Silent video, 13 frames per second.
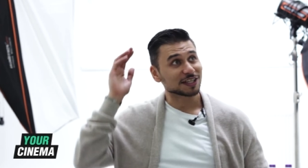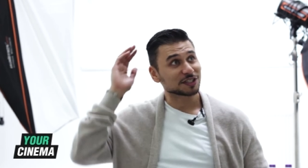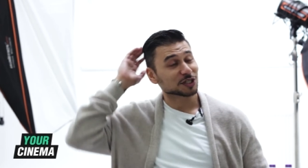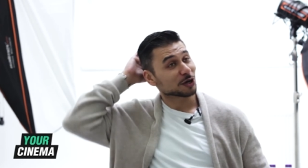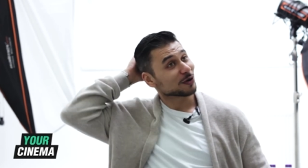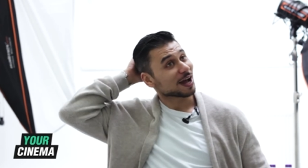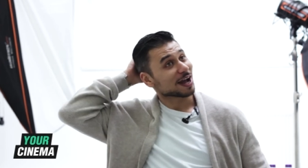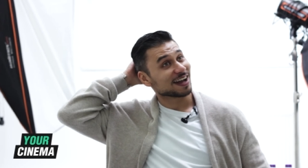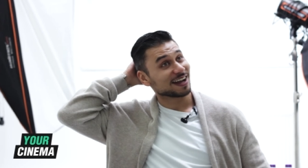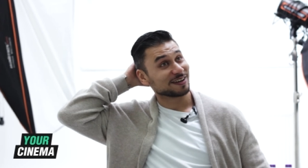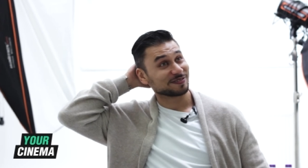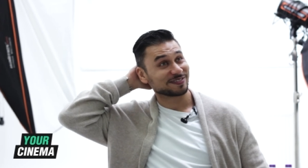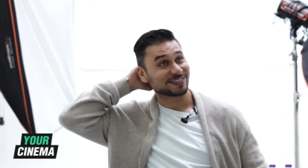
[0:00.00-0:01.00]
So
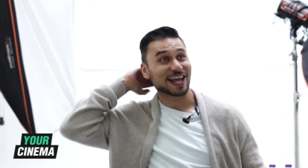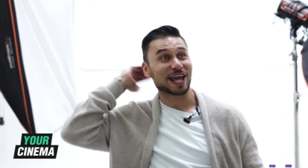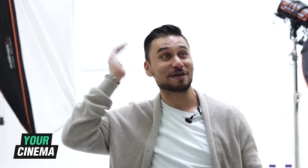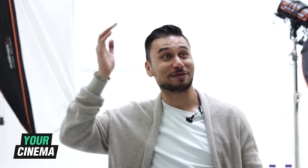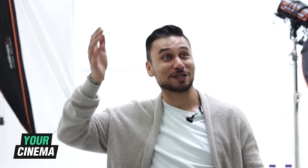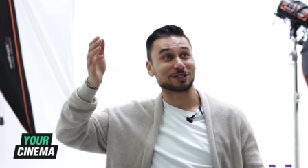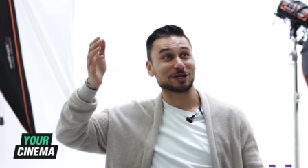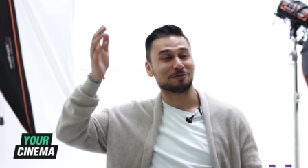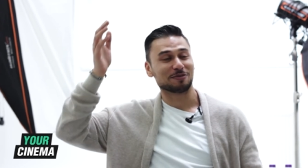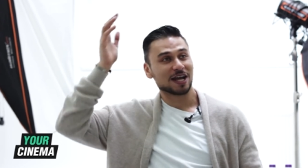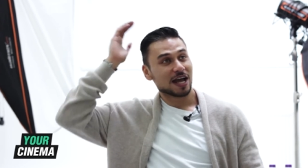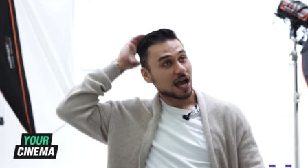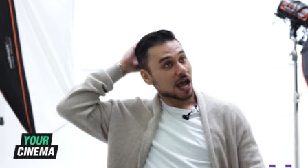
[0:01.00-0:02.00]
um, they gave me the
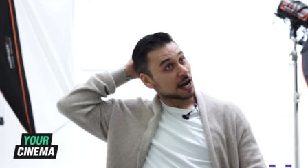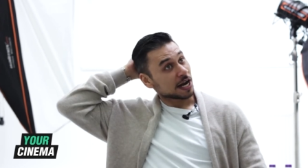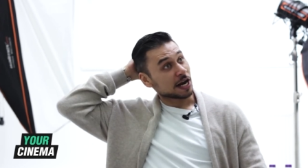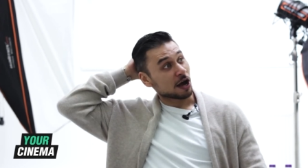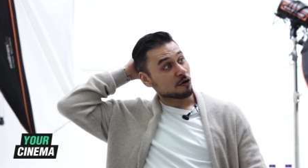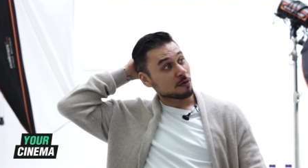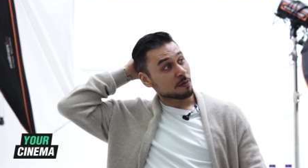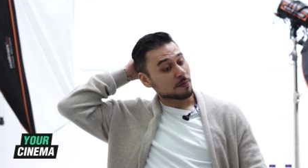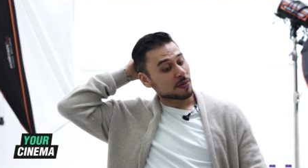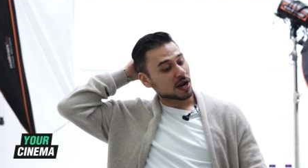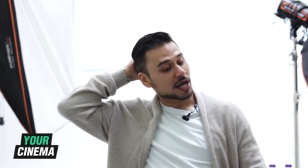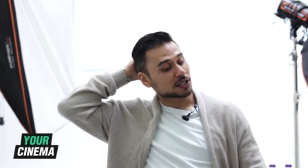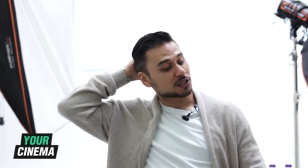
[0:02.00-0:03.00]
job. And then I
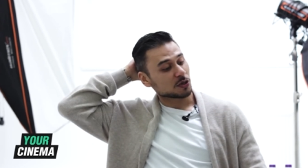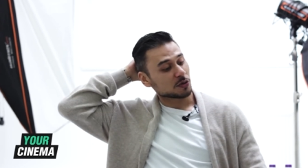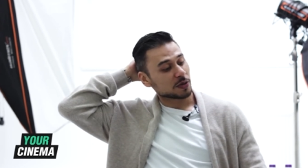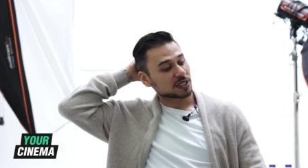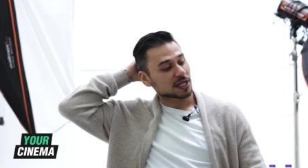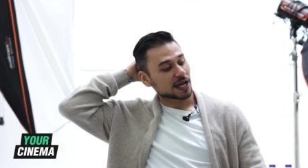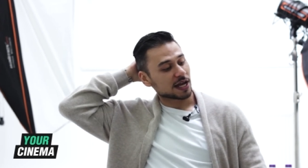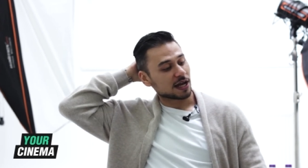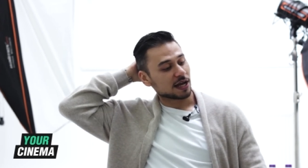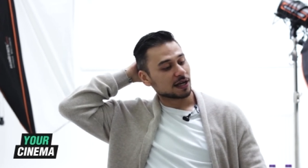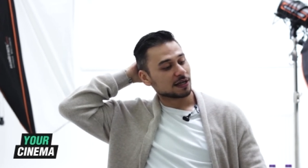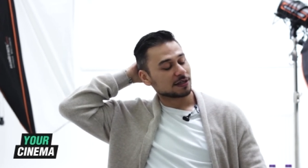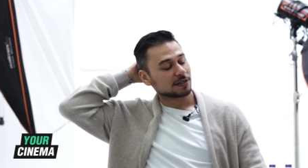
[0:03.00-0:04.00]
remember like two weeks
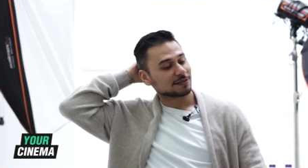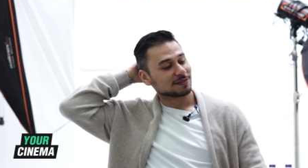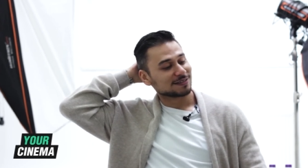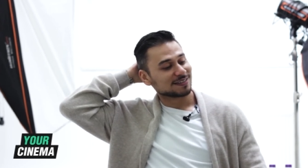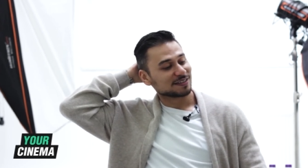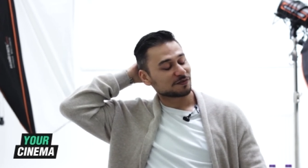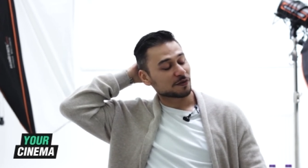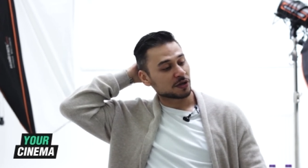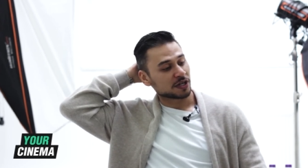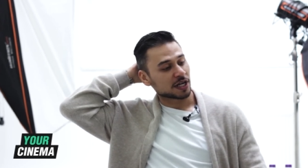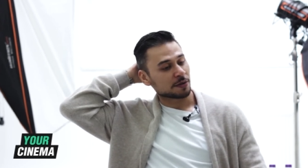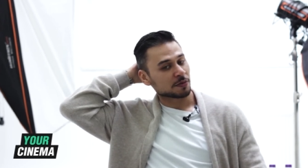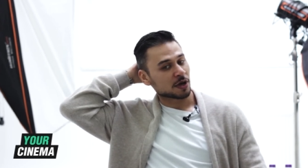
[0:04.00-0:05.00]
later,
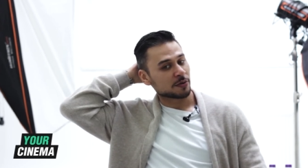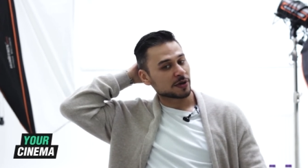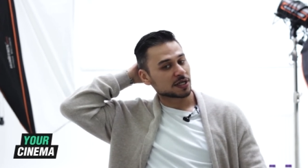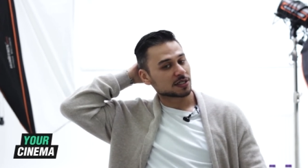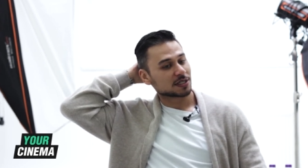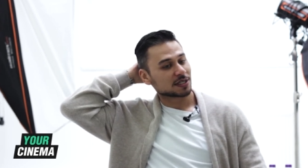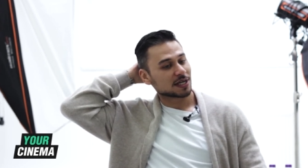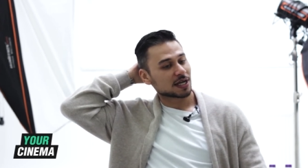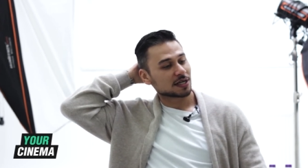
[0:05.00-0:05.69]
phoning them going,